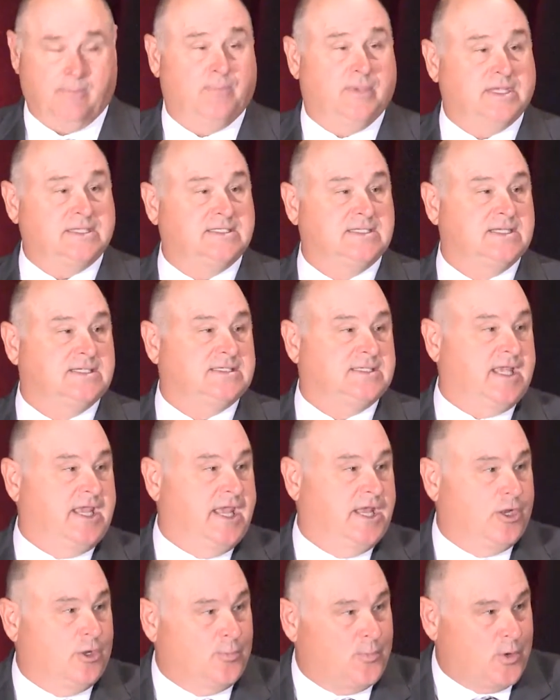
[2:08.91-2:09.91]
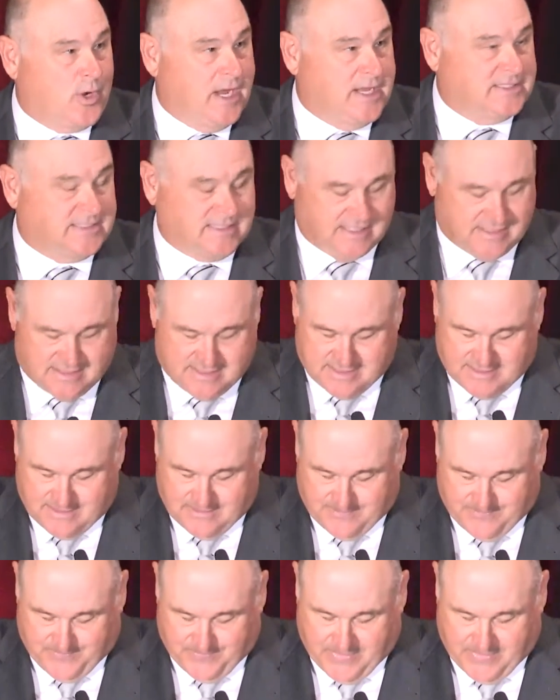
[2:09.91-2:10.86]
Business Enterprises.